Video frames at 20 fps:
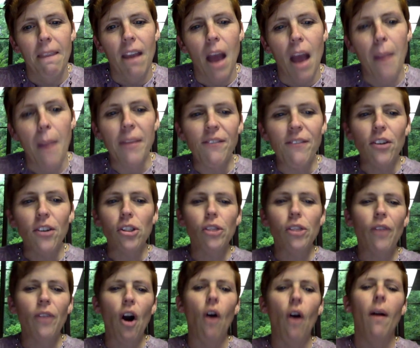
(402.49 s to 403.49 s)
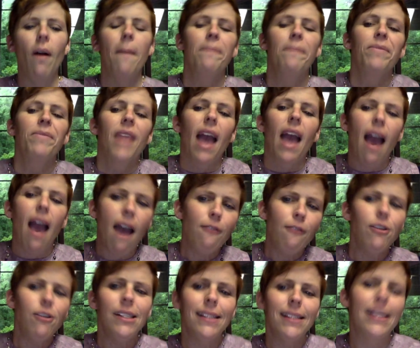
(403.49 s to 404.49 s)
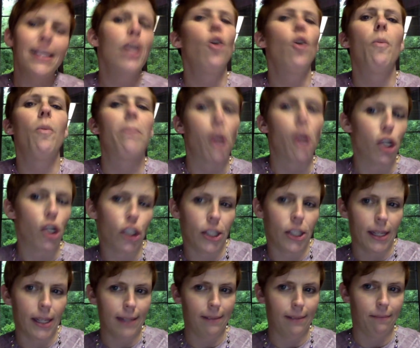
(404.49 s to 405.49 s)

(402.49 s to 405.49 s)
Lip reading: I mean, first of all, every single person